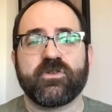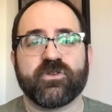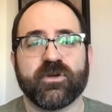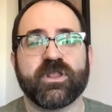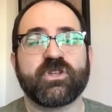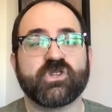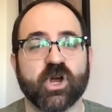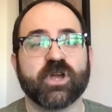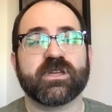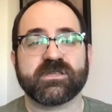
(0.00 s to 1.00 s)
during the
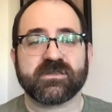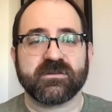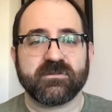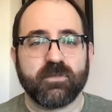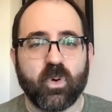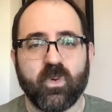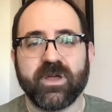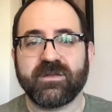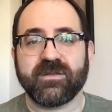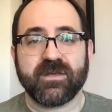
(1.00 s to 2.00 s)
darkest
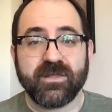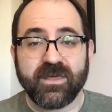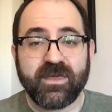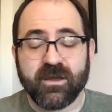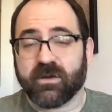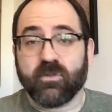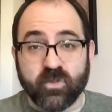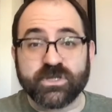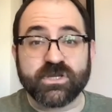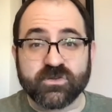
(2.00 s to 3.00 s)
point in the year,
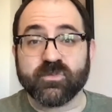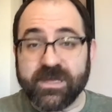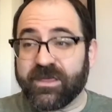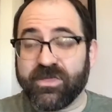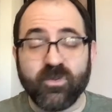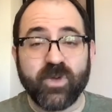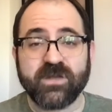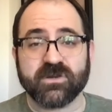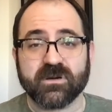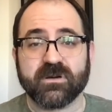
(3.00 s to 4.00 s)
which is really the
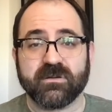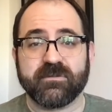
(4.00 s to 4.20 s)
winter.